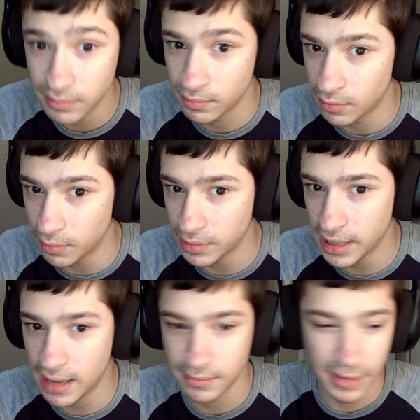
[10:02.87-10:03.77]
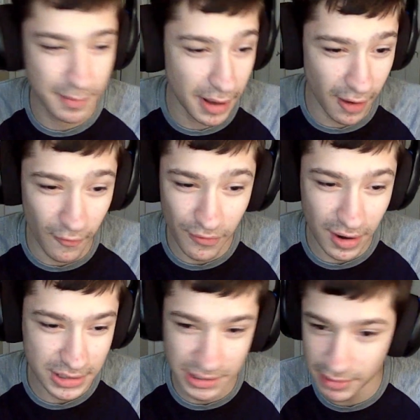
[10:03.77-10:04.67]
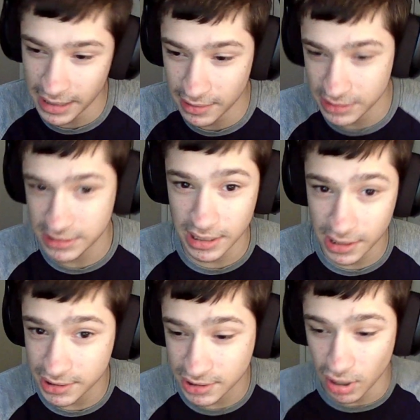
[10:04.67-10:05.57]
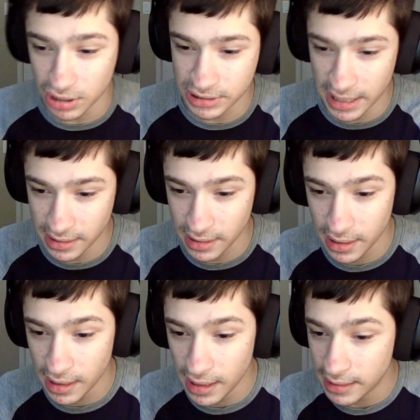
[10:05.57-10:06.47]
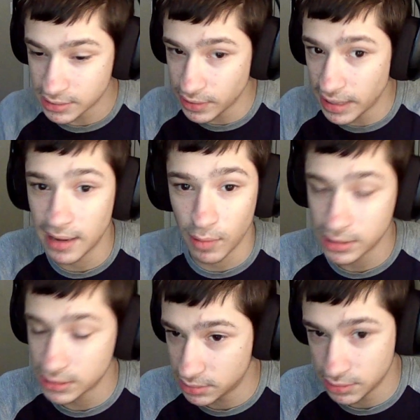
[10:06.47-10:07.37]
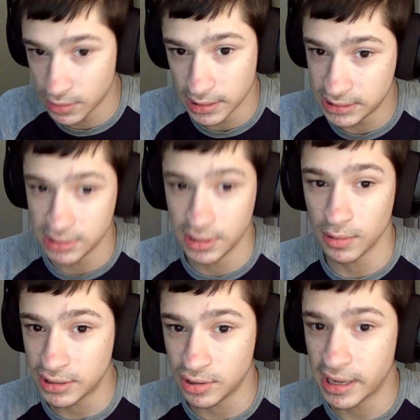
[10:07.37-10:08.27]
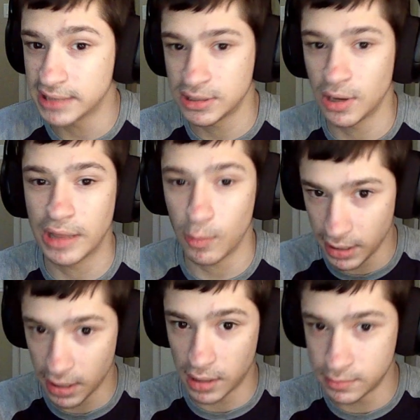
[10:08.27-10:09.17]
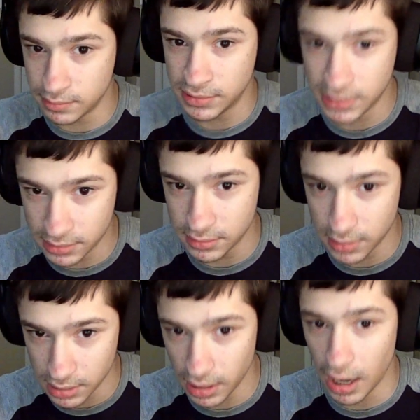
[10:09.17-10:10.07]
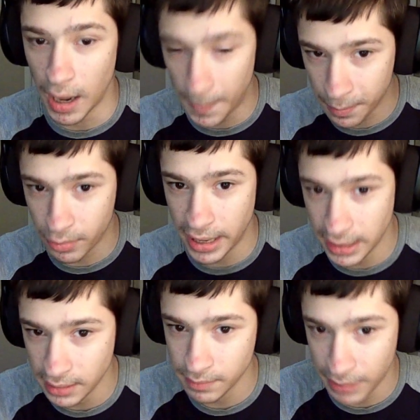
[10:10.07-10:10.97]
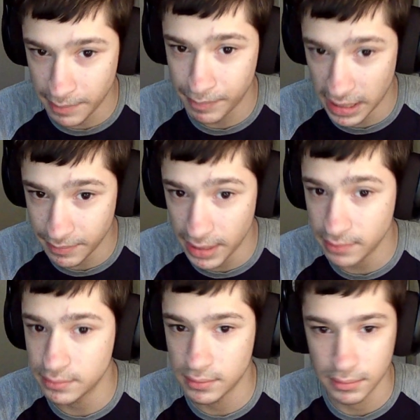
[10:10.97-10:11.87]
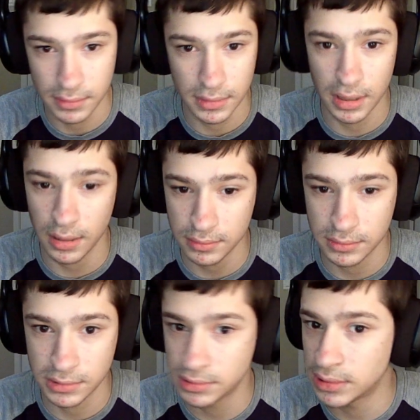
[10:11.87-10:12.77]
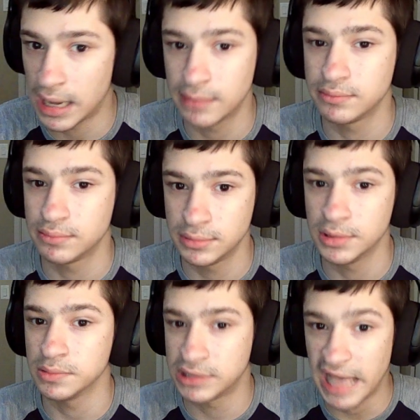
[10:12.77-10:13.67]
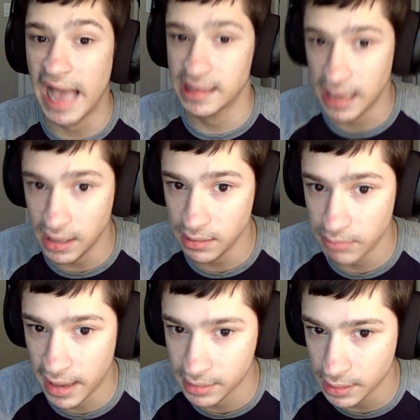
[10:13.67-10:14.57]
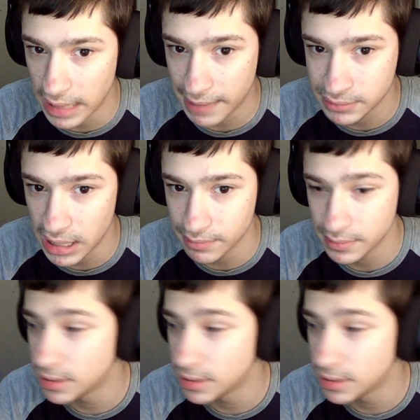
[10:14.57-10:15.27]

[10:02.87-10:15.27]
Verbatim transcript: what we get. But overall, just right now, this is a good starter set. So yeah, I wanted to, you know, at least, you know, let you guys know that we are upgrading bit by bit. You know, not you know stagnating at the laptop